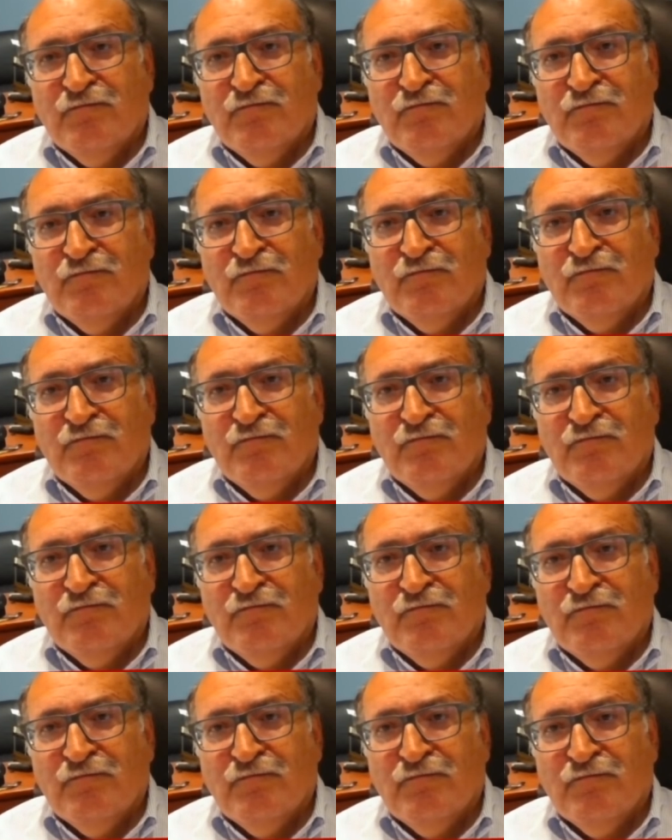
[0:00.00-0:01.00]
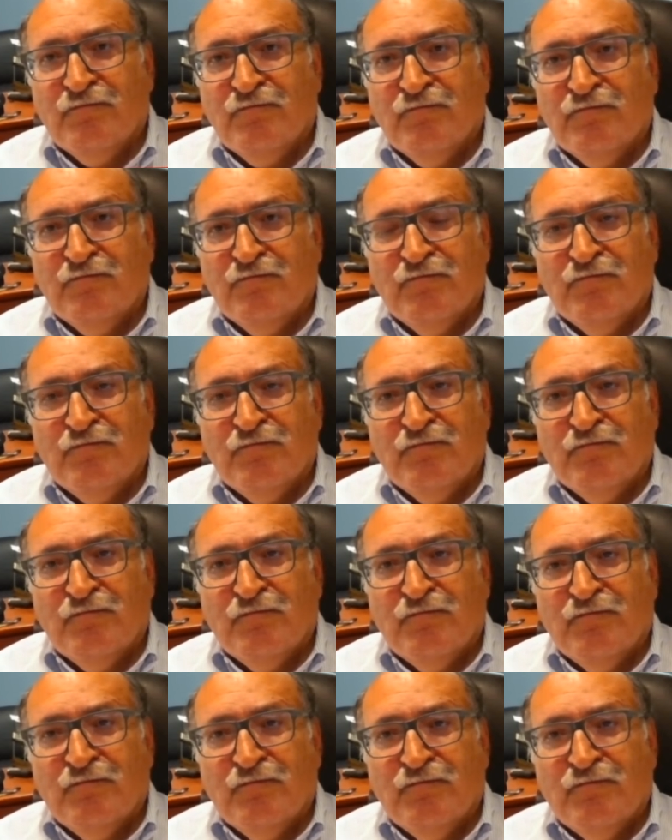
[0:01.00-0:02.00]

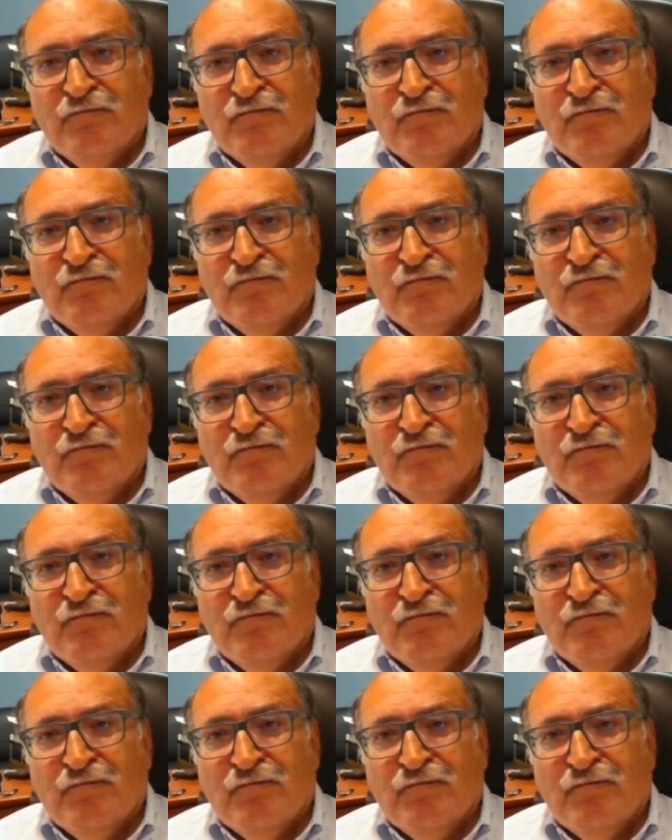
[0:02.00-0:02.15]
(not speaking)